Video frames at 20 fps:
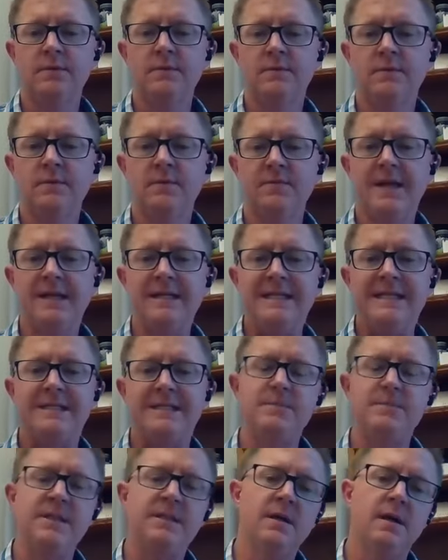some of that needs
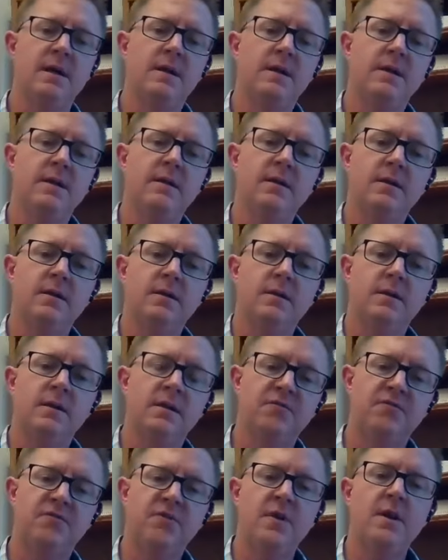to be done in
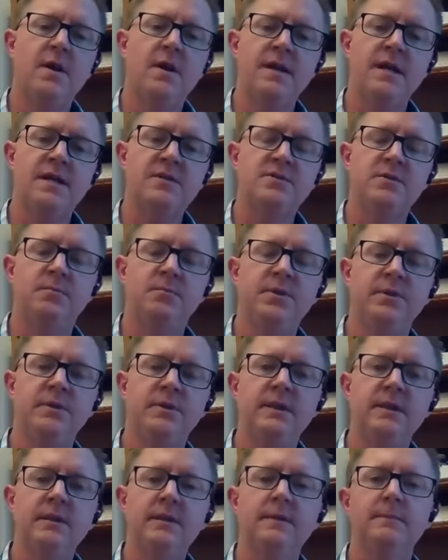the front end as you're
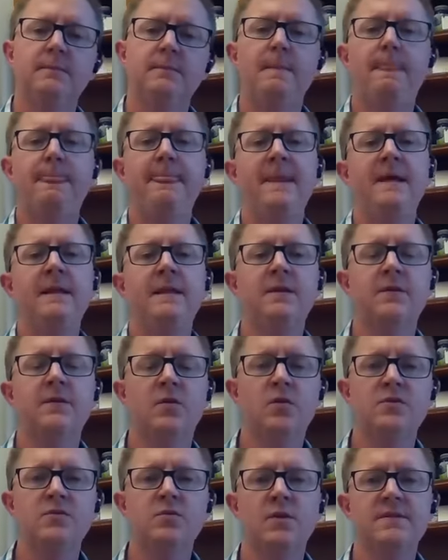building it, and then of
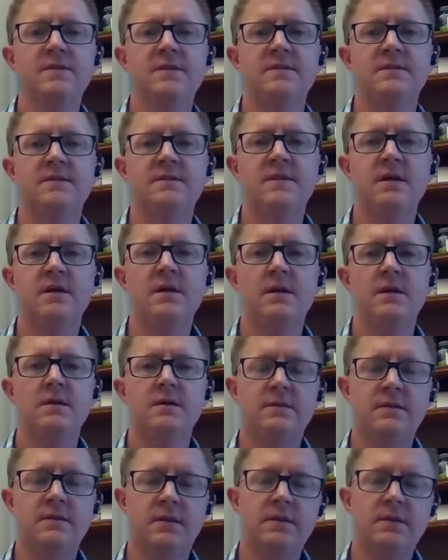course once it's
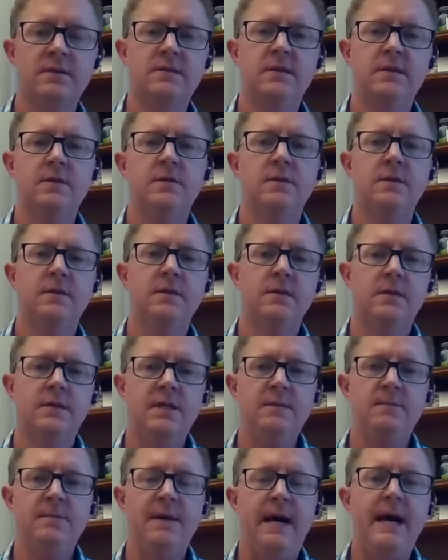done, to continue to
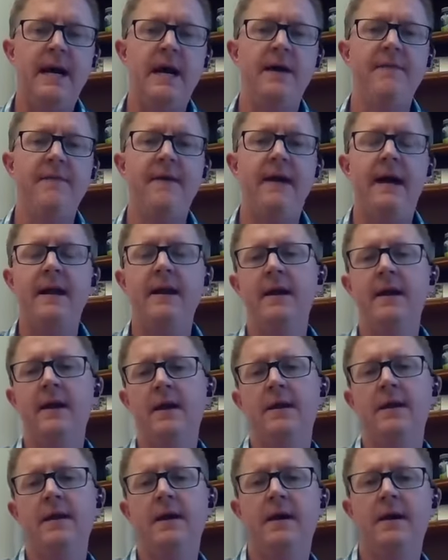keep eye on that
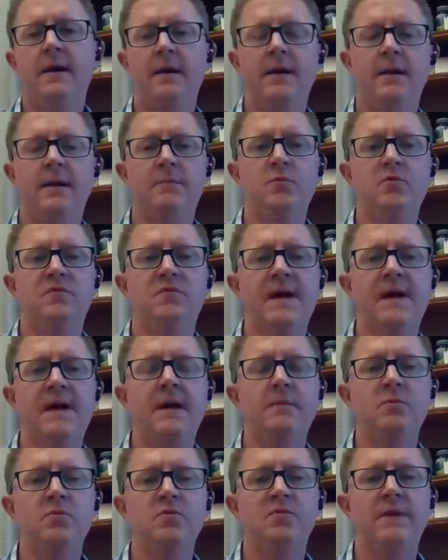and move
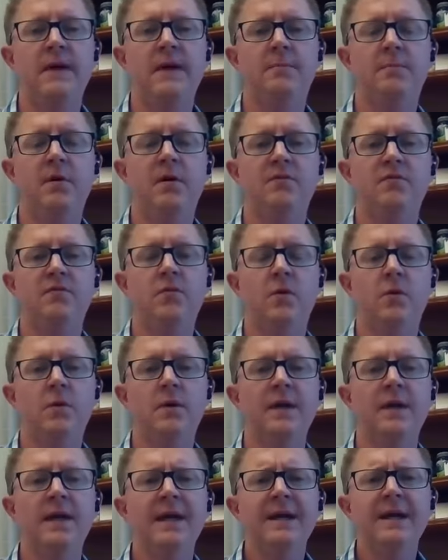that ball
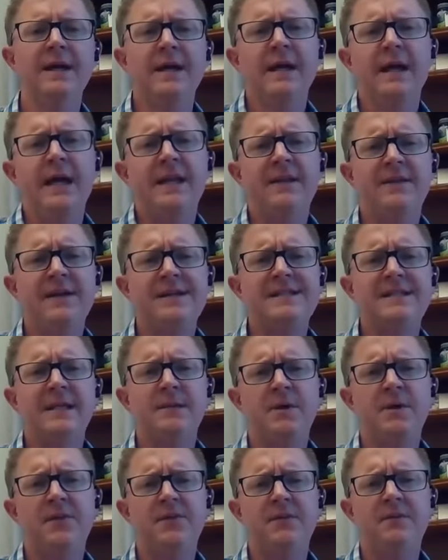forward. And the nice thing
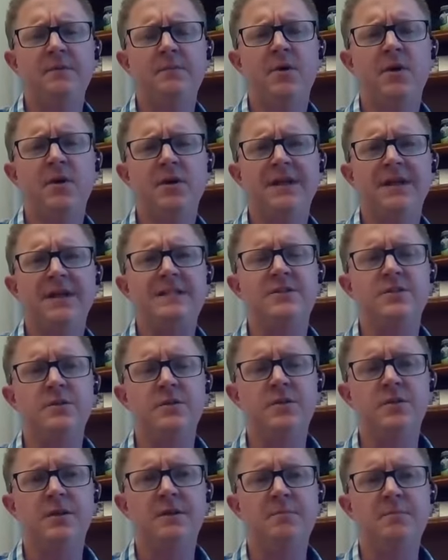about the marketing is
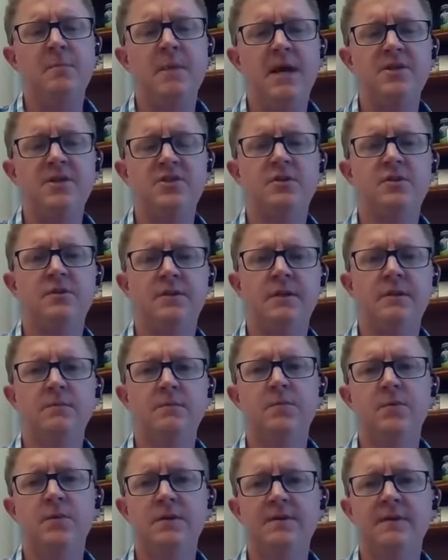you can measure the
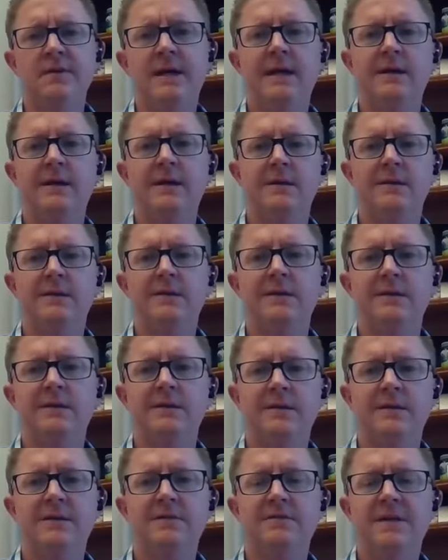input of that
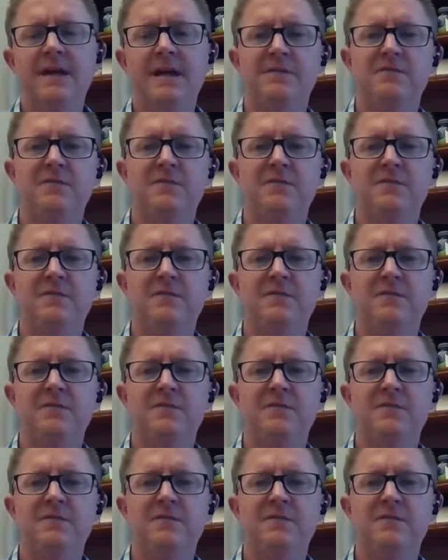of that